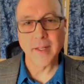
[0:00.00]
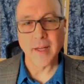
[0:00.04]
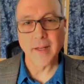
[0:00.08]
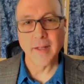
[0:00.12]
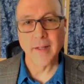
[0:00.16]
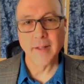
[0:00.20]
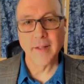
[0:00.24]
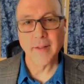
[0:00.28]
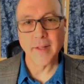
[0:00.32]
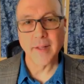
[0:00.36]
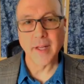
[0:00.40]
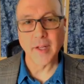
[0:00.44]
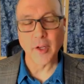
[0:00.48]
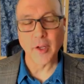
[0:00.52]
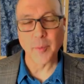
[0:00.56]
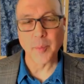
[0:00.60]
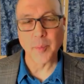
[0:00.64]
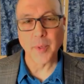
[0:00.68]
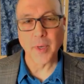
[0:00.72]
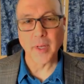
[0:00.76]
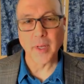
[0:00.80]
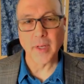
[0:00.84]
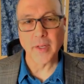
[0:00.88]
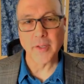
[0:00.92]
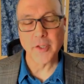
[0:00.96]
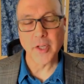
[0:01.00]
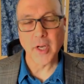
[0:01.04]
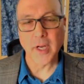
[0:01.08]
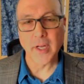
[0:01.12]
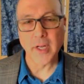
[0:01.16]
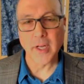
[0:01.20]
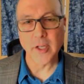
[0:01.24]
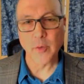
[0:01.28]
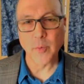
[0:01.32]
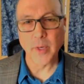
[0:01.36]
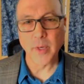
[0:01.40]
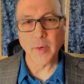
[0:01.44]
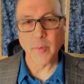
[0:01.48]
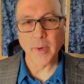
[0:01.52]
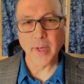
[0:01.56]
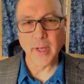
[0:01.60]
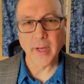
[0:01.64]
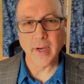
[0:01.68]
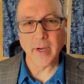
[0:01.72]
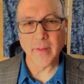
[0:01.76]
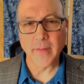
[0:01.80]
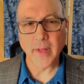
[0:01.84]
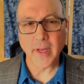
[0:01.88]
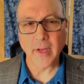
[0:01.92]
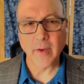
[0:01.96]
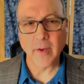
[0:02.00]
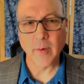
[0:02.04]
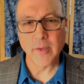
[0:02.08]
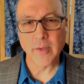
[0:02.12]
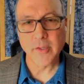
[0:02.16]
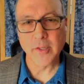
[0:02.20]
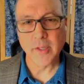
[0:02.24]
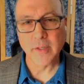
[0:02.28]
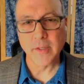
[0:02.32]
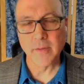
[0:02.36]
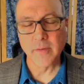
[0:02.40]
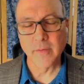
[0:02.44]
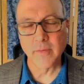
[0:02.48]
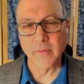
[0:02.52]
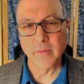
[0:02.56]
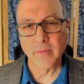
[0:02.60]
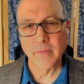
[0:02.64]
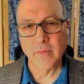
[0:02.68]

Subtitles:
Yeah, thank you, Paula. John, you want to weigh in on that question?